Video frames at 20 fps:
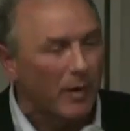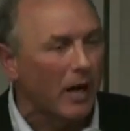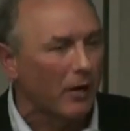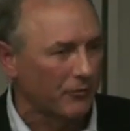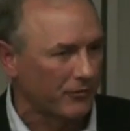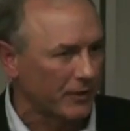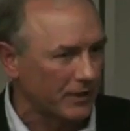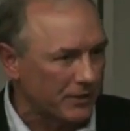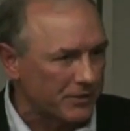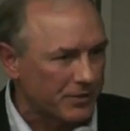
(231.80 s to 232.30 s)

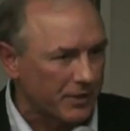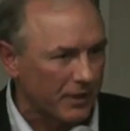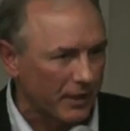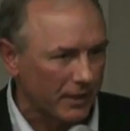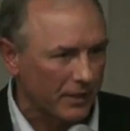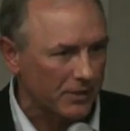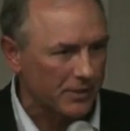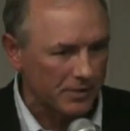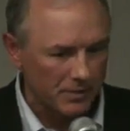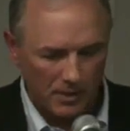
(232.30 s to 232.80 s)
about these
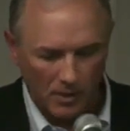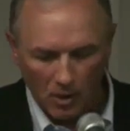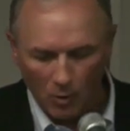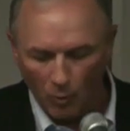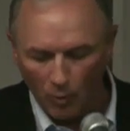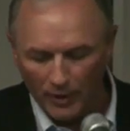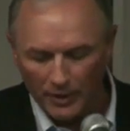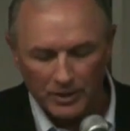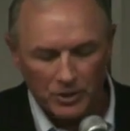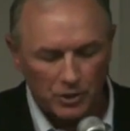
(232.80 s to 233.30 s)
things?
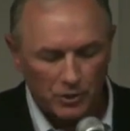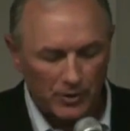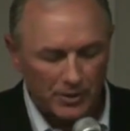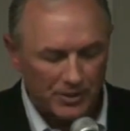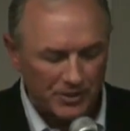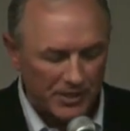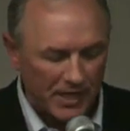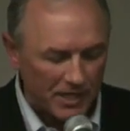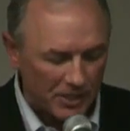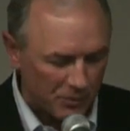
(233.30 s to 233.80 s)
What is your
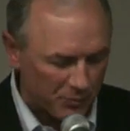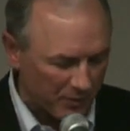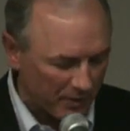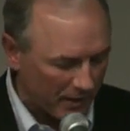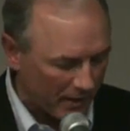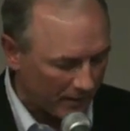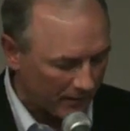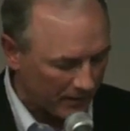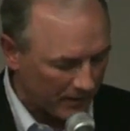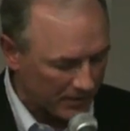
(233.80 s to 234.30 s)

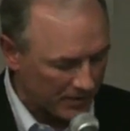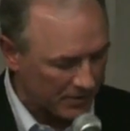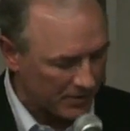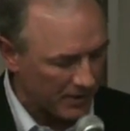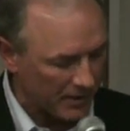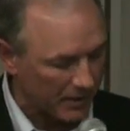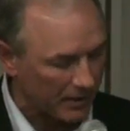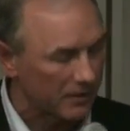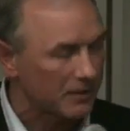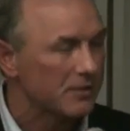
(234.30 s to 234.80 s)
assessment on these
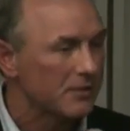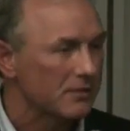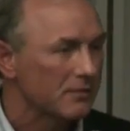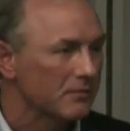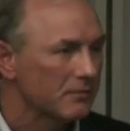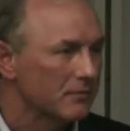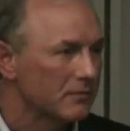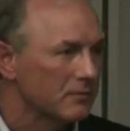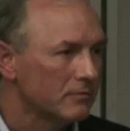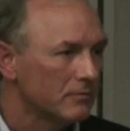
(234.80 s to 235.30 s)

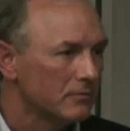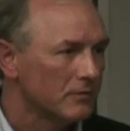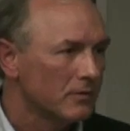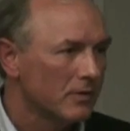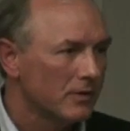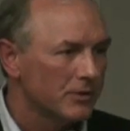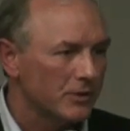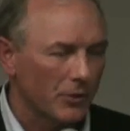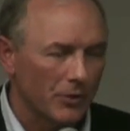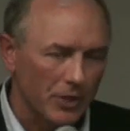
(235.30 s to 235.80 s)
things?
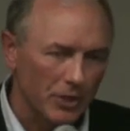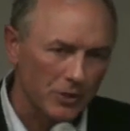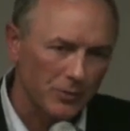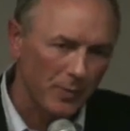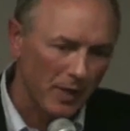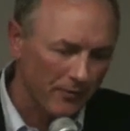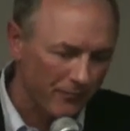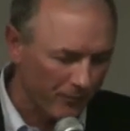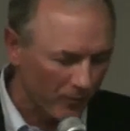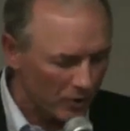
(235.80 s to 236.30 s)
So here's
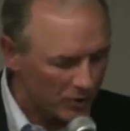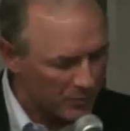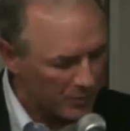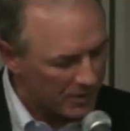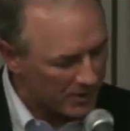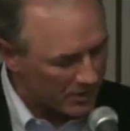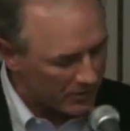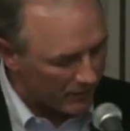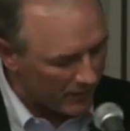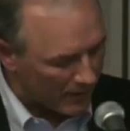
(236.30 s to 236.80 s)
my first
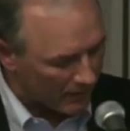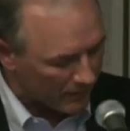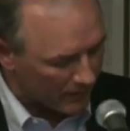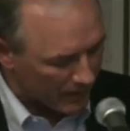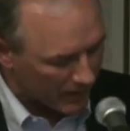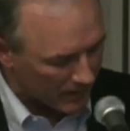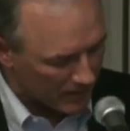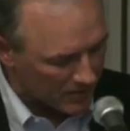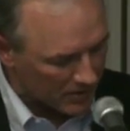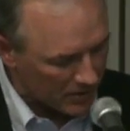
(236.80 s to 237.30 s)
piece of
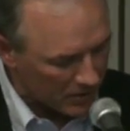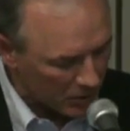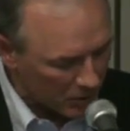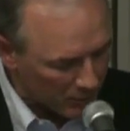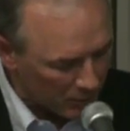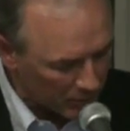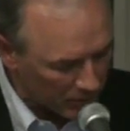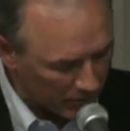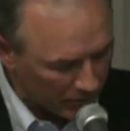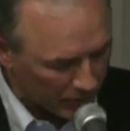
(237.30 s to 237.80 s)
evidence, and you
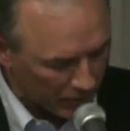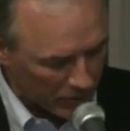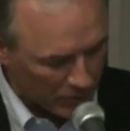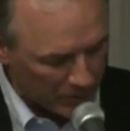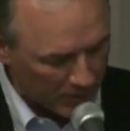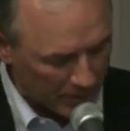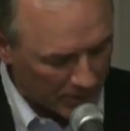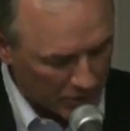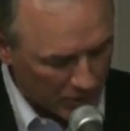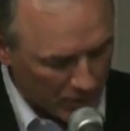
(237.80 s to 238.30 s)
can put the
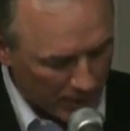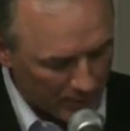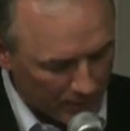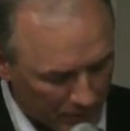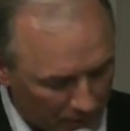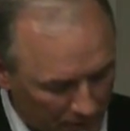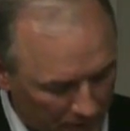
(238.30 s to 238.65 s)
first picture up,